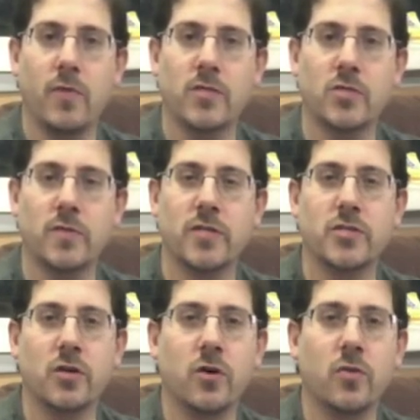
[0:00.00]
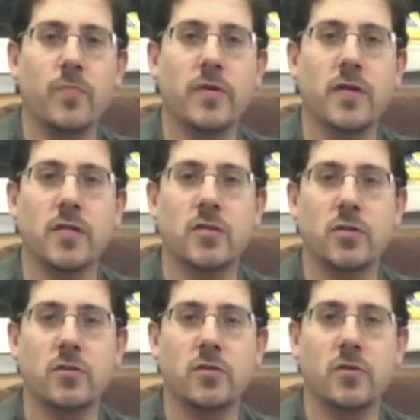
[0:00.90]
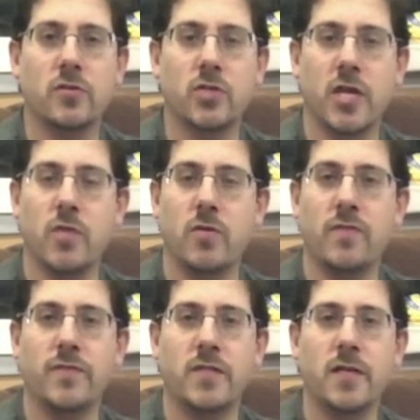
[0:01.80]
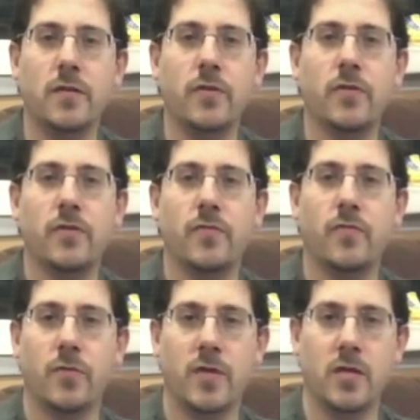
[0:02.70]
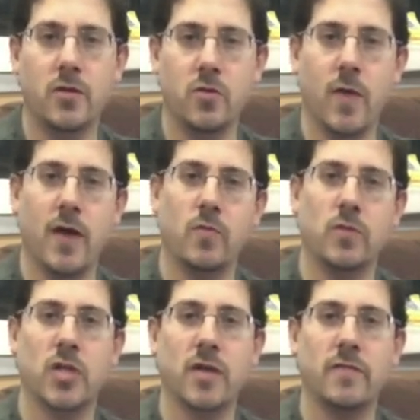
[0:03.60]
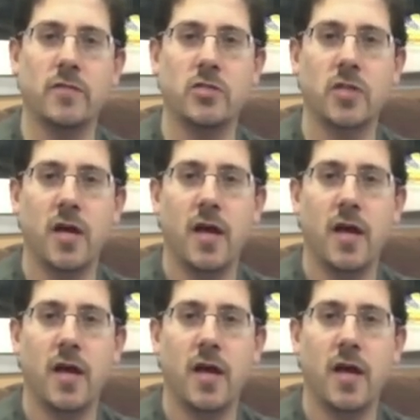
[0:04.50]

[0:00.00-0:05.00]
Registration is open until January 15th for the new Add One Challenge,